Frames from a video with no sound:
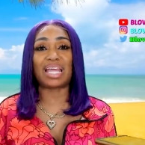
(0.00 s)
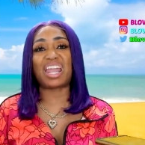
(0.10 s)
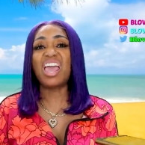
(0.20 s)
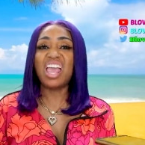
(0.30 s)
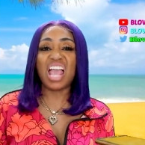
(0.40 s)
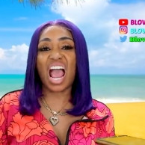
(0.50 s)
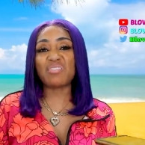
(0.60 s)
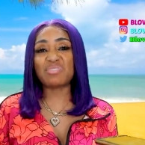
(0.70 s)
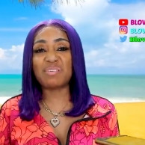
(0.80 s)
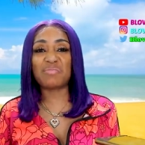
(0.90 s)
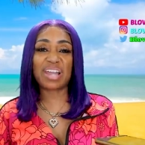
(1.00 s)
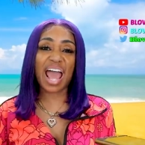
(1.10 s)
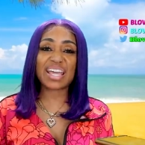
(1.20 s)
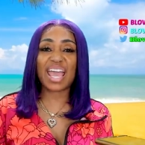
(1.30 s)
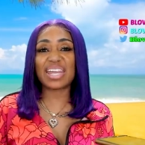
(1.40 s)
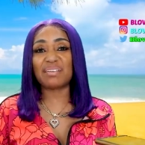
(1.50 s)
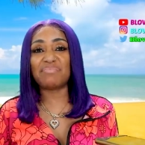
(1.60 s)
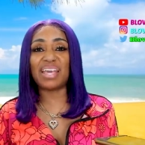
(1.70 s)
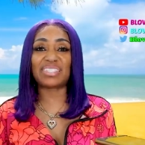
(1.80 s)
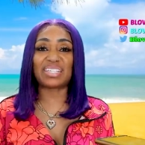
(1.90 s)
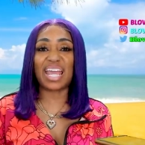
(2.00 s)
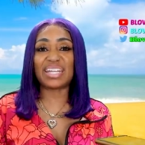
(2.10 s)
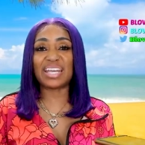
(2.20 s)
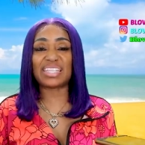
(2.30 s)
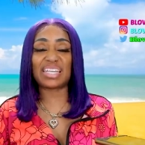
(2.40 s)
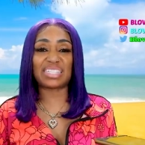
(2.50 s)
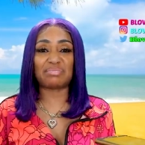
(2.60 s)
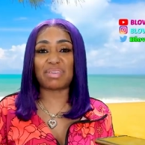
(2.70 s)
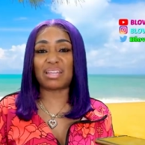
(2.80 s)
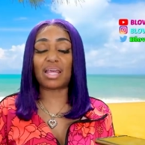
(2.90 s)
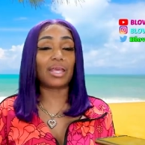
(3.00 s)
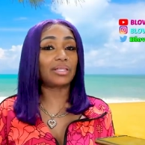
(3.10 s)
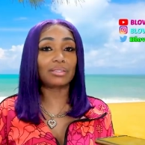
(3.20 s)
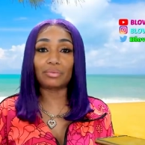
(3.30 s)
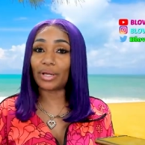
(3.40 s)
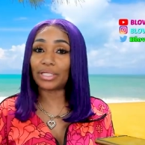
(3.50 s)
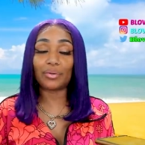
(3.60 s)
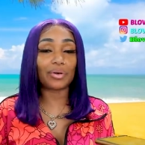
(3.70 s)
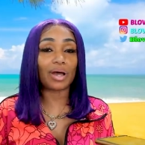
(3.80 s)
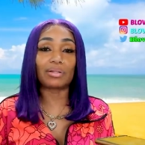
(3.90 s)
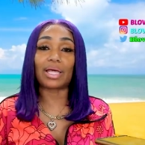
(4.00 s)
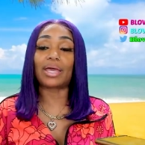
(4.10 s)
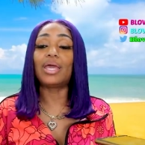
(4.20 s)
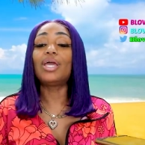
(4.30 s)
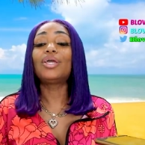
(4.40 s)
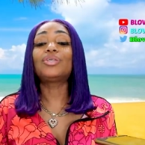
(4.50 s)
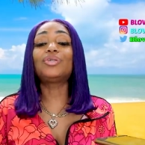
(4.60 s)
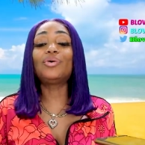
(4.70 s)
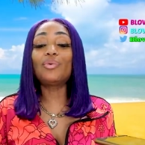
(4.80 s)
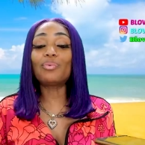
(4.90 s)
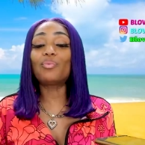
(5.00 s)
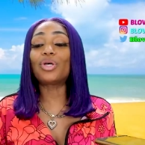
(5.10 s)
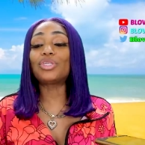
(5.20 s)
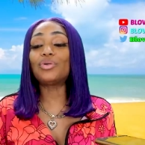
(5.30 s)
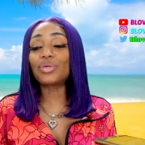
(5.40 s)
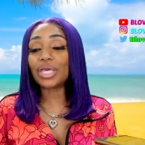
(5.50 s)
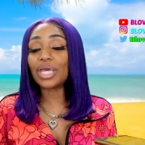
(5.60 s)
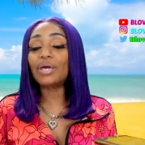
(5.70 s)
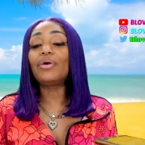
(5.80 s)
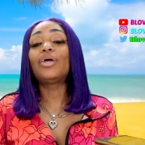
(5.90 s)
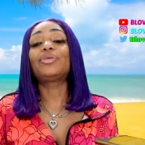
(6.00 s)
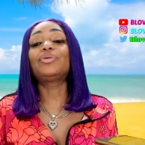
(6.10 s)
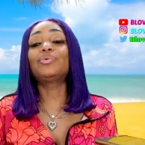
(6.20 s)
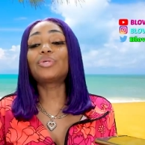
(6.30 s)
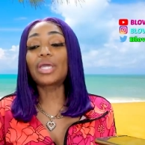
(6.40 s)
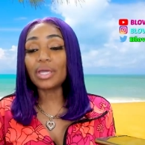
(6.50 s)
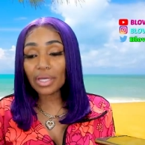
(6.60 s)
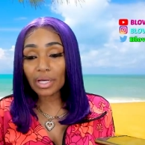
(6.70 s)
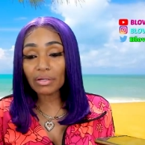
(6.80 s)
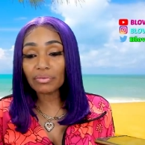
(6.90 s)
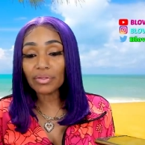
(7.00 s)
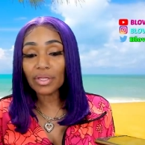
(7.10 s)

Like I remember when I gave them this and they did this to me, and, and you ain't doing all that. You when you give, you give.